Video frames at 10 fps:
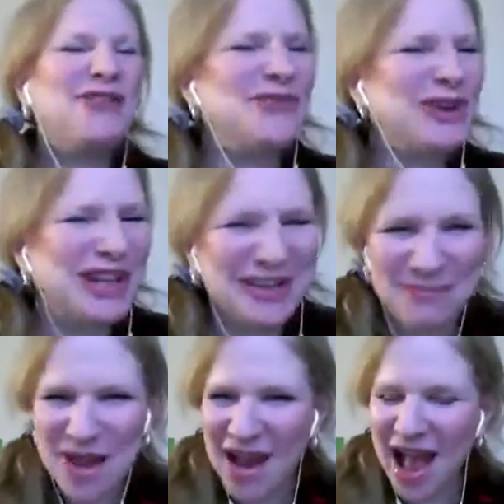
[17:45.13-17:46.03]
Forgive
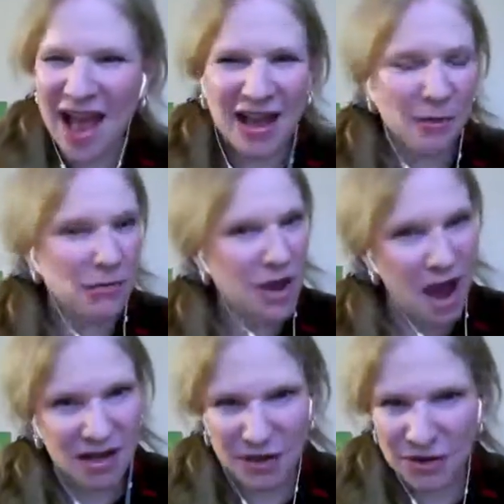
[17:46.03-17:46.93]
me, I am
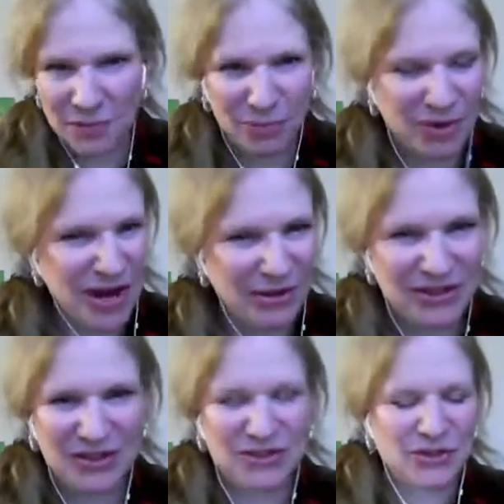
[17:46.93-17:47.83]
not good at
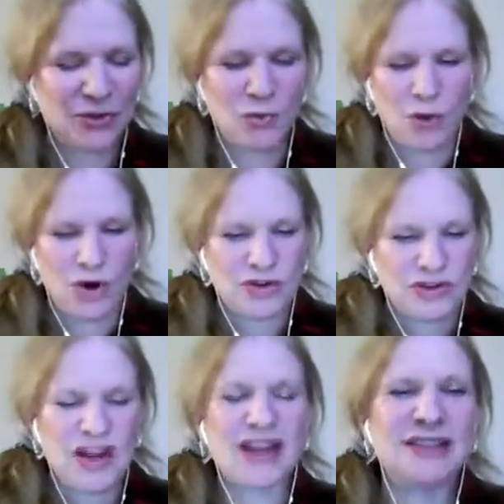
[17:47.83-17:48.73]
pronouncing certain
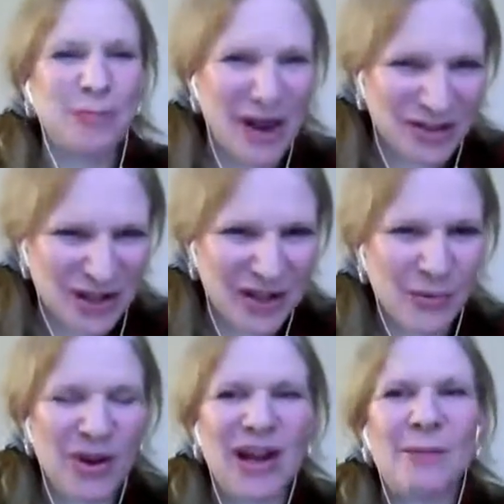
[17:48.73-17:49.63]
words, especially
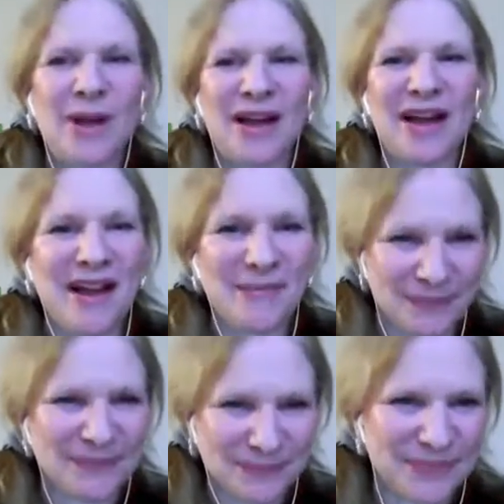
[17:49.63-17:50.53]
when I'm
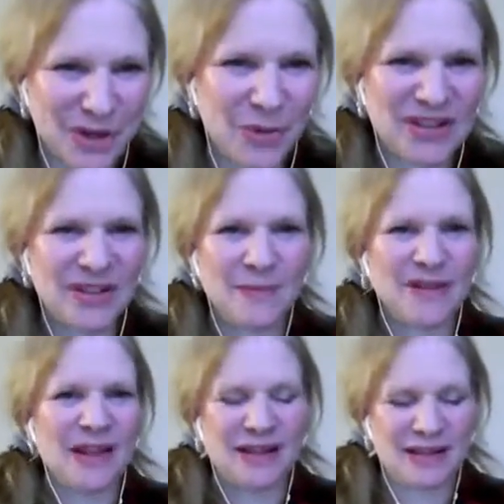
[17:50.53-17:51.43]
doing
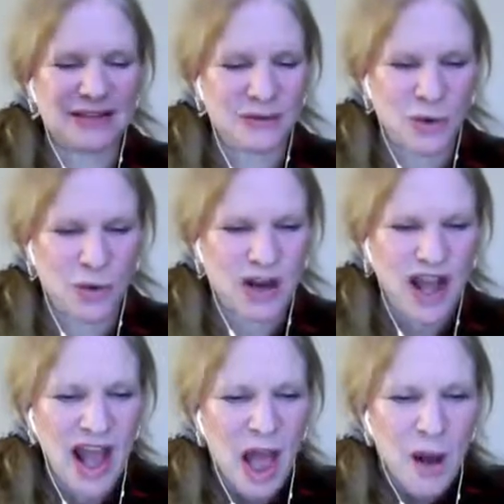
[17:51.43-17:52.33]
something like this so quick.
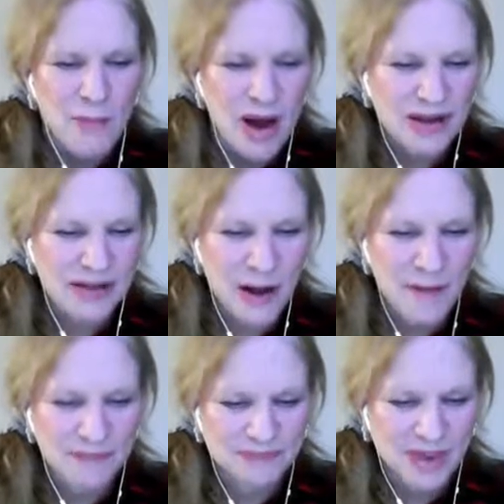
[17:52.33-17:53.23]
But
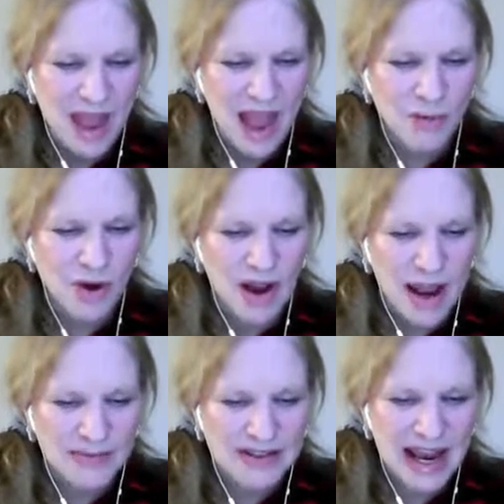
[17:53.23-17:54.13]
what
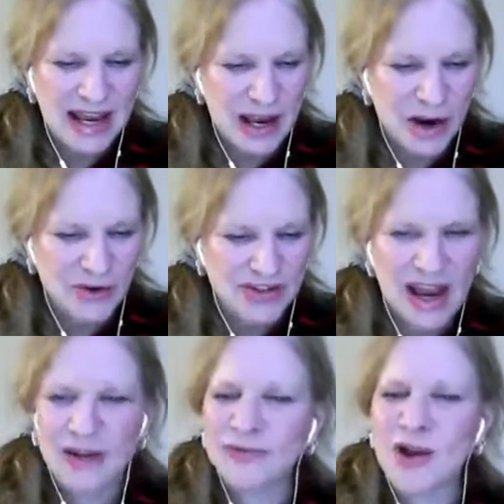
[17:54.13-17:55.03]
I'm saying here is,
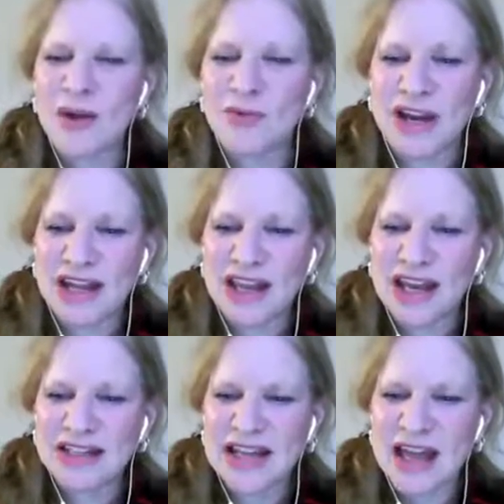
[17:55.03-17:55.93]
after I'm reading
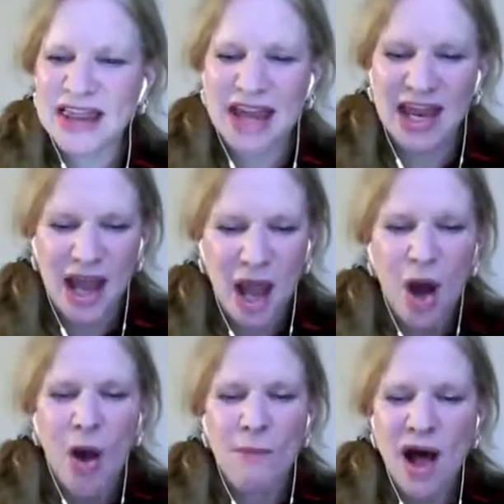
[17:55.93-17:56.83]
this, I think,
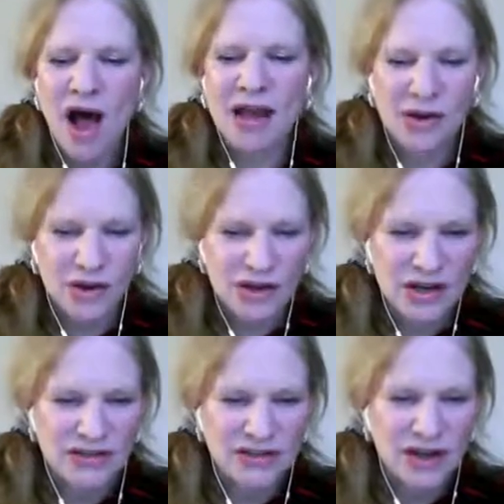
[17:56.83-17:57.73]
my
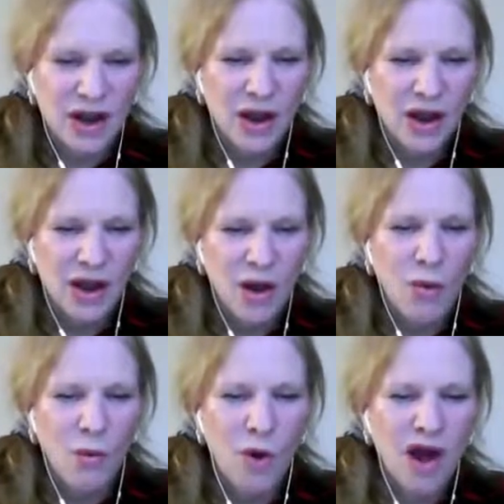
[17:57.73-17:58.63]
goodness,
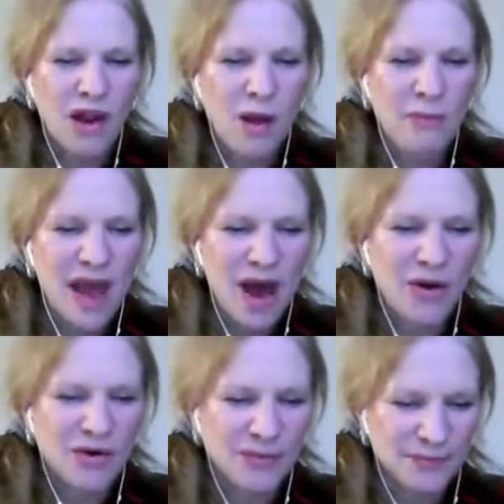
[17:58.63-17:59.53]
what about